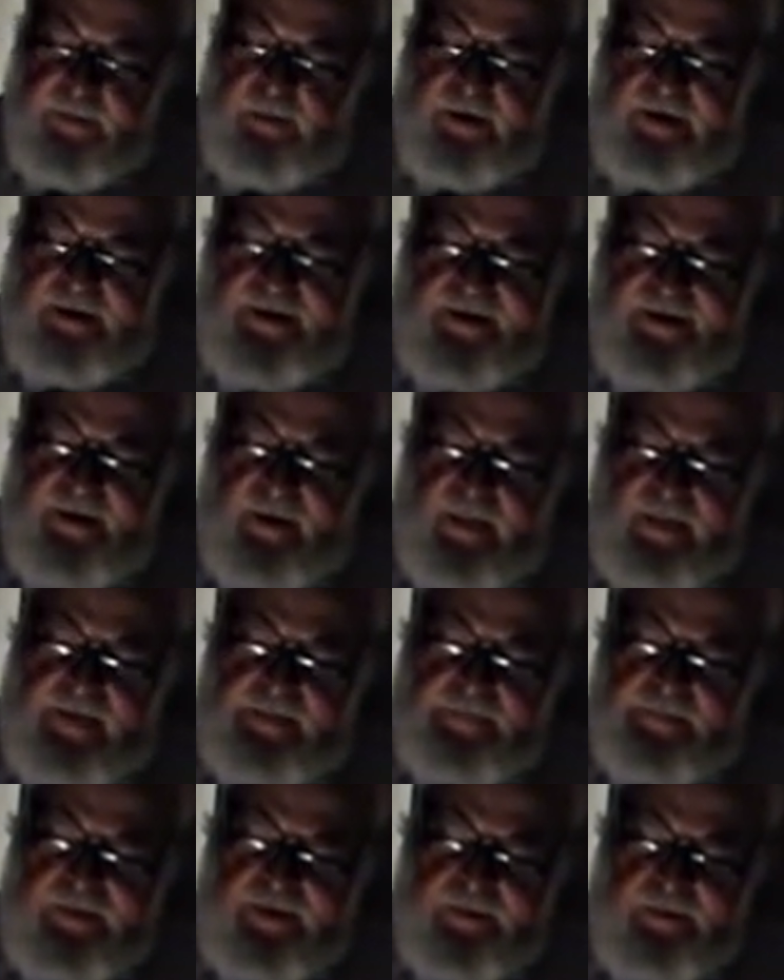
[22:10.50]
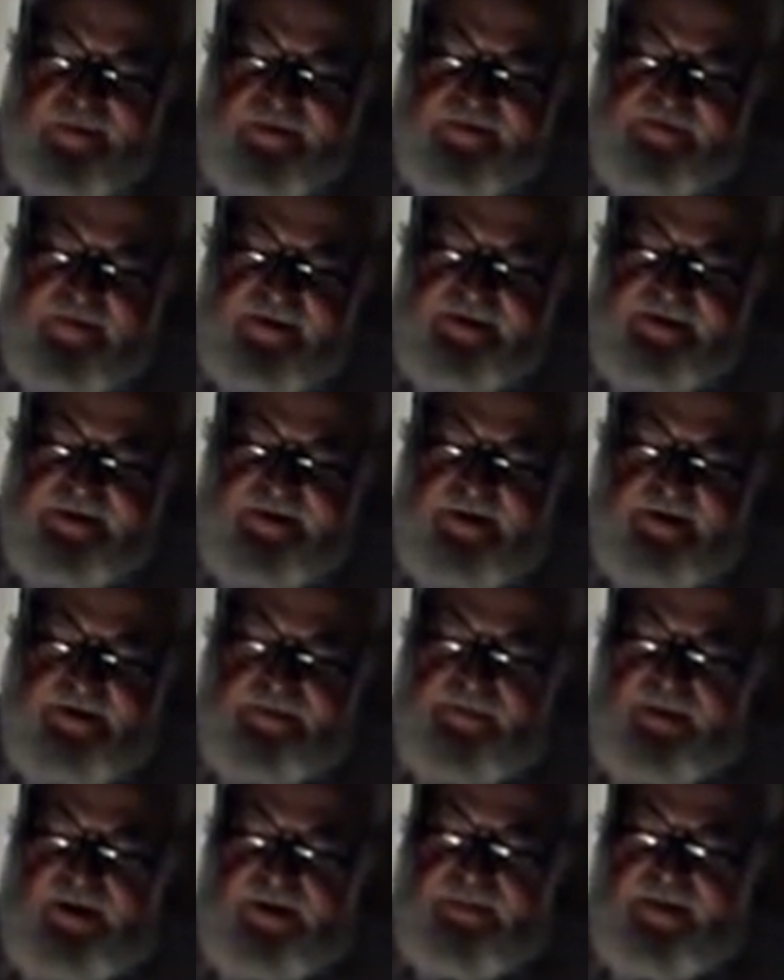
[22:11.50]
1 was really done
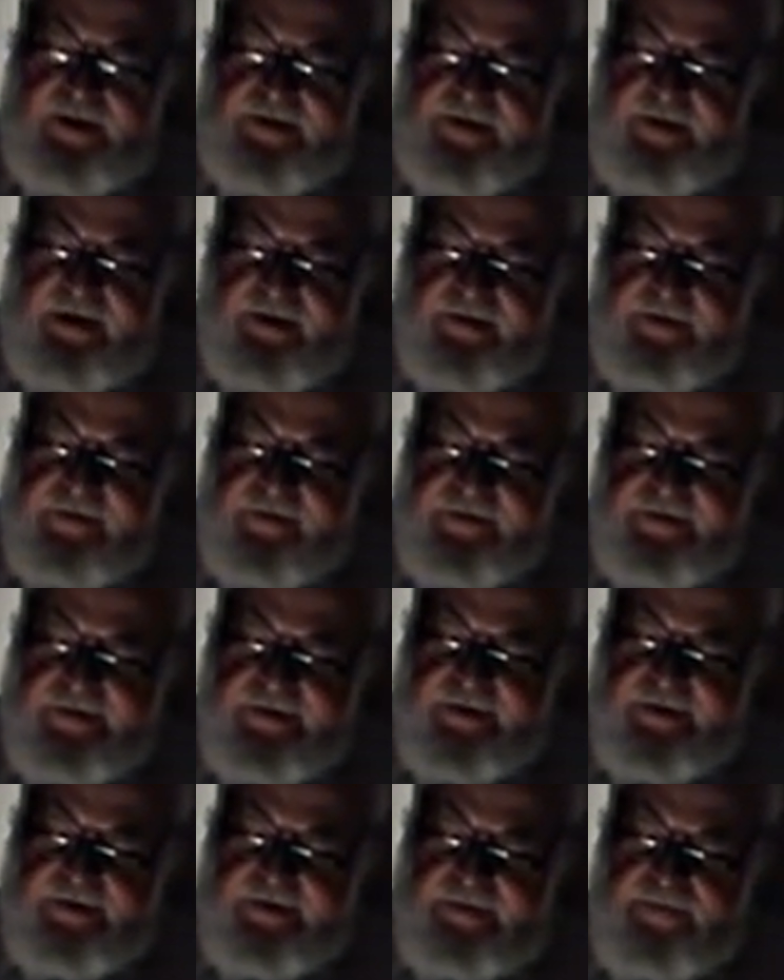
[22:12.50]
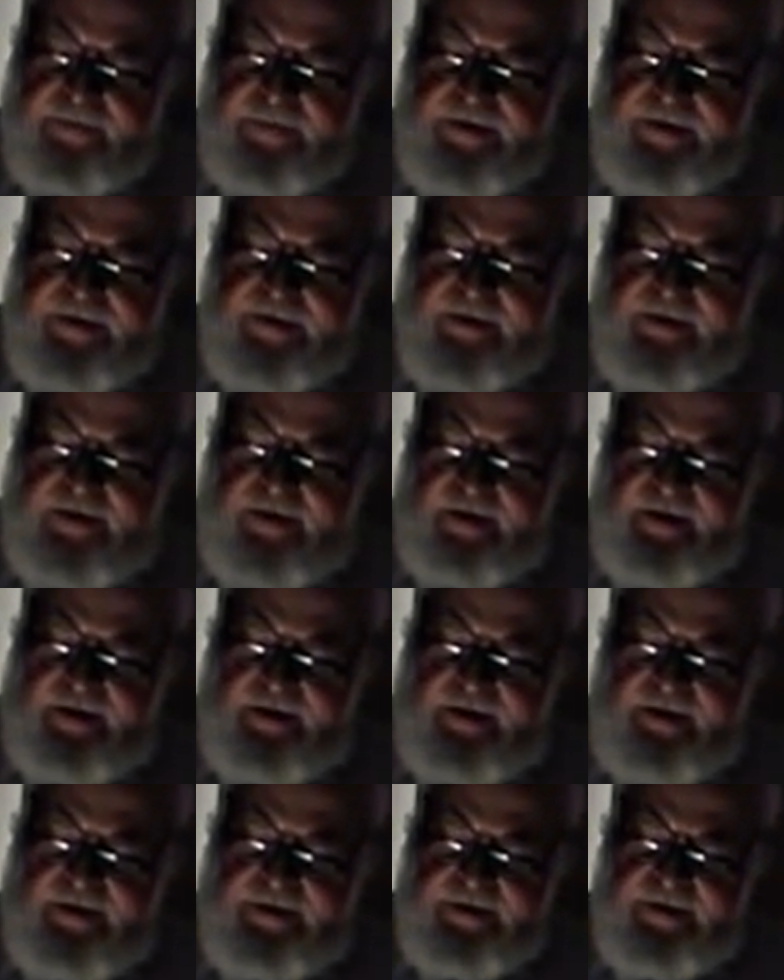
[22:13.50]
by my doctoral student, Peter
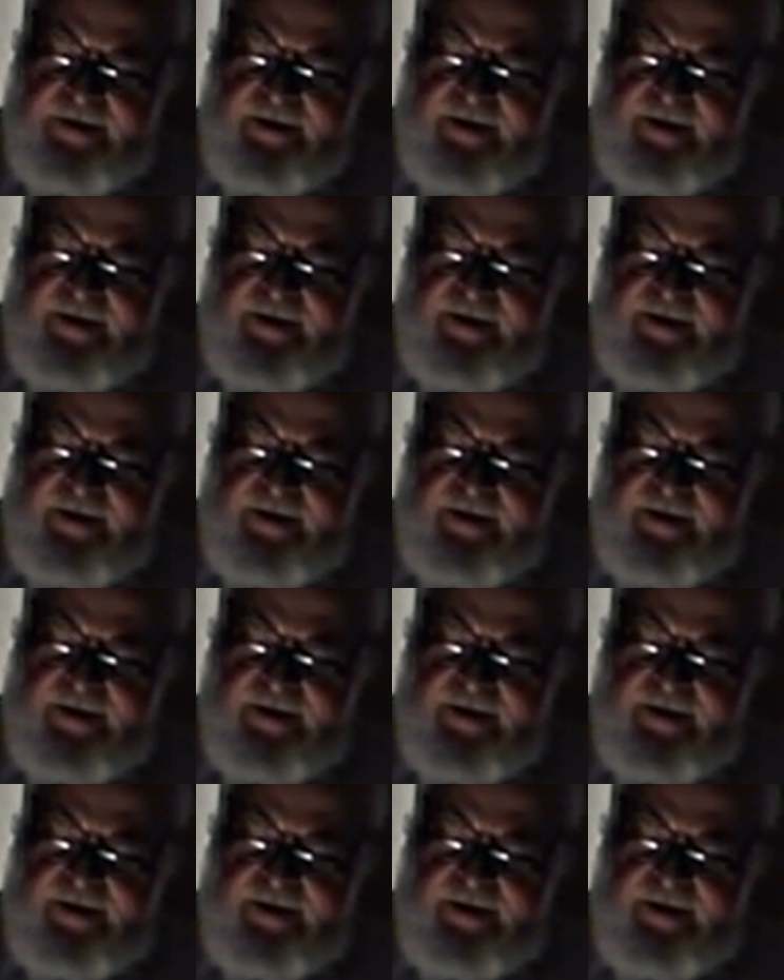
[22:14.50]
Golomb,